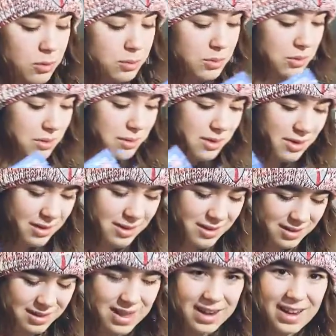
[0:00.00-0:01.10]
oops,
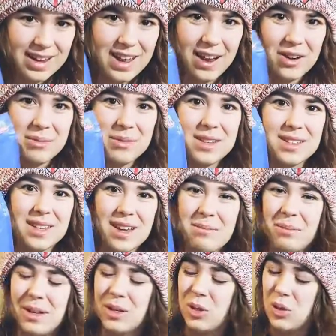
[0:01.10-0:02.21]
and then I got him this
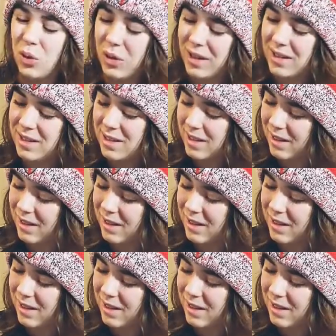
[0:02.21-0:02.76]
hip and joint